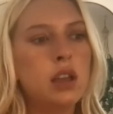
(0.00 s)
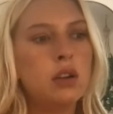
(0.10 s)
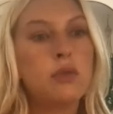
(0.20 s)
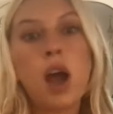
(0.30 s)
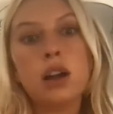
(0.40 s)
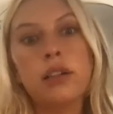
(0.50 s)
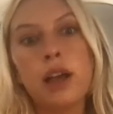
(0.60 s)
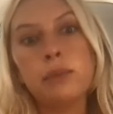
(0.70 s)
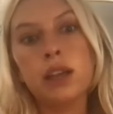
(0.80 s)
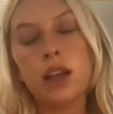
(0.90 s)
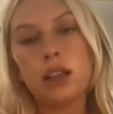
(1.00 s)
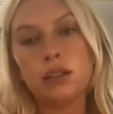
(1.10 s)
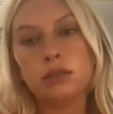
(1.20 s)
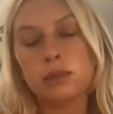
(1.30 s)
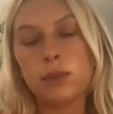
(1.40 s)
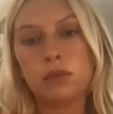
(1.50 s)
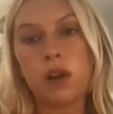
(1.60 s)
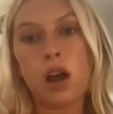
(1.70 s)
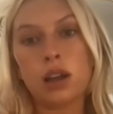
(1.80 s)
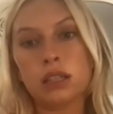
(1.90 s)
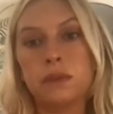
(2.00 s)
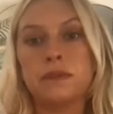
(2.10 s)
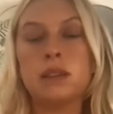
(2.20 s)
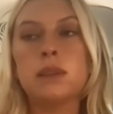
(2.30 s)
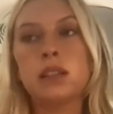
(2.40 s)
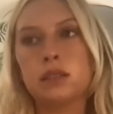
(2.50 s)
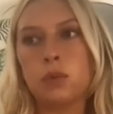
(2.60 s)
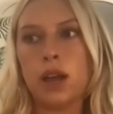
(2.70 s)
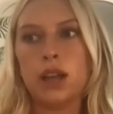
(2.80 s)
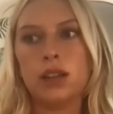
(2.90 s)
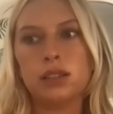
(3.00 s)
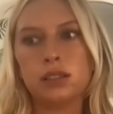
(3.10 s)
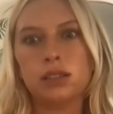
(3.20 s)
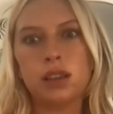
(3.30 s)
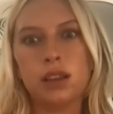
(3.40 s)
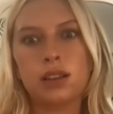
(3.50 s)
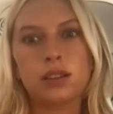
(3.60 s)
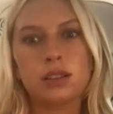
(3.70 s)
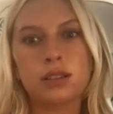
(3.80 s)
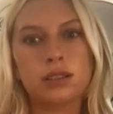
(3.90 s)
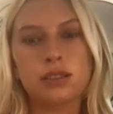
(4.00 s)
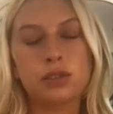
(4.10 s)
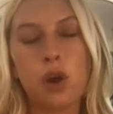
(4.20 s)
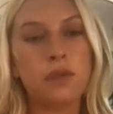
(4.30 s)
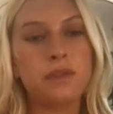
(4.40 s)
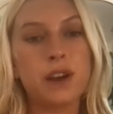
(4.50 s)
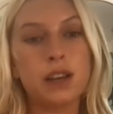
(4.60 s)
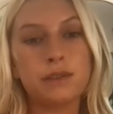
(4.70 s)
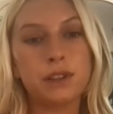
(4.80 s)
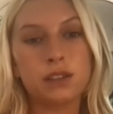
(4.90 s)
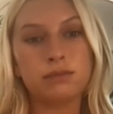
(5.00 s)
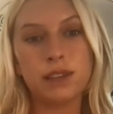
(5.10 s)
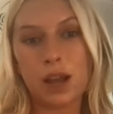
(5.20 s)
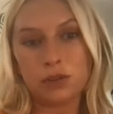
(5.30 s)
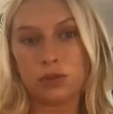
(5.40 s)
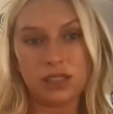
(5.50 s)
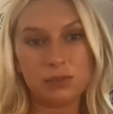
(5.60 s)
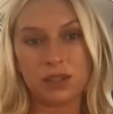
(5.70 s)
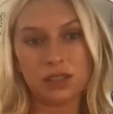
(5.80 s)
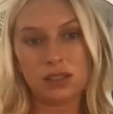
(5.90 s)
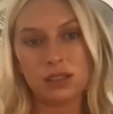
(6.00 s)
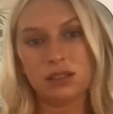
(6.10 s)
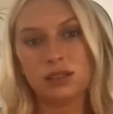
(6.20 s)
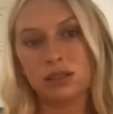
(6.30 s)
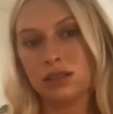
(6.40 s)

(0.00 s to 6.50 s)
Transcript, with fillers: rock climbing at smith rocks 15 minutes away and just like so fun if you're an outdoorsy person